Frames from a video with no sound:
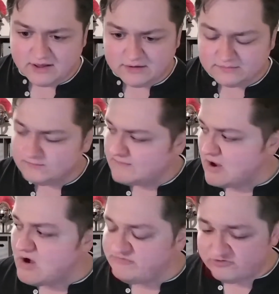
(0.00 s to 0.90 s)
my
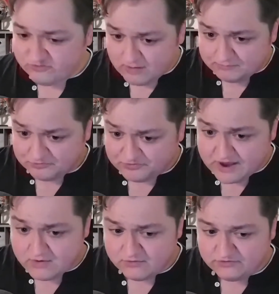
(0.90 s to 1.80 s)
office
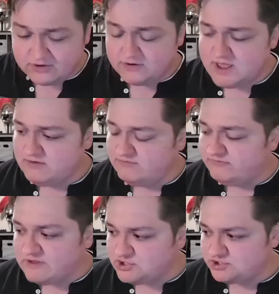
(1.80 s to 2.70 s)
upstairs and
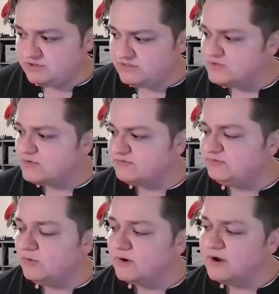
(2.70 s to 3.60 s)
finishing the 3rd
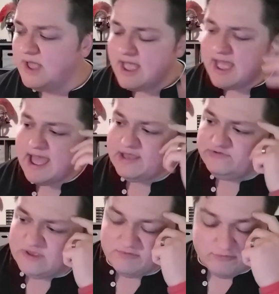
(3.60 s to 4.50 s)
floor has
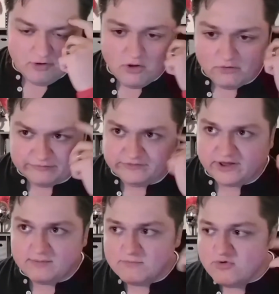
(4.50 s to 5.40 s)
involved
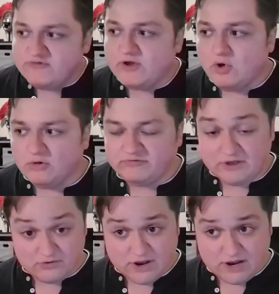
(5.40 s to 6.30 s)
moving all of the
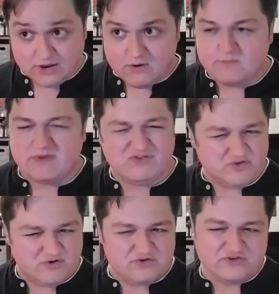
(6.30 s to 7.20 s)
internet equipment. So
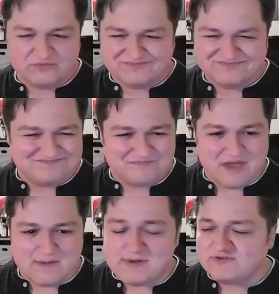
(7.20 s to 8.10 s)
there's
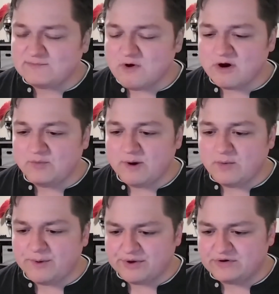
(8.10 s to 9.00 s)
maybe some hardware
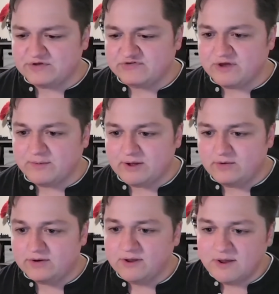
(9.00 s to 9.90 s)
weirdness going
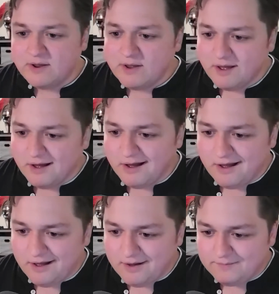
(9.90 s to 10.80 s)
on.
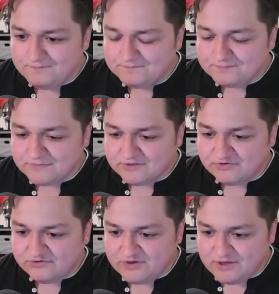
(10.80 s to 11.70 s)
Let's
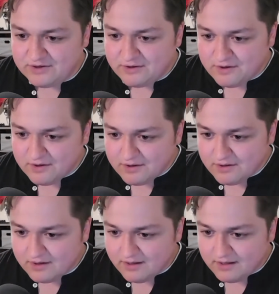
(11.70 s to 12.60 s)
see.
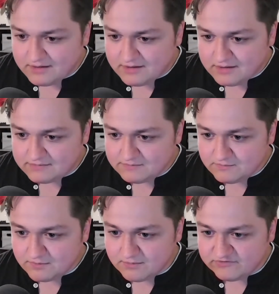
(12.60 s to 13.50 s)
Where
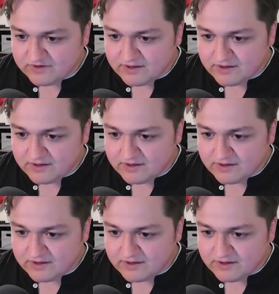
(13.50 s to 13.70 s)
was I?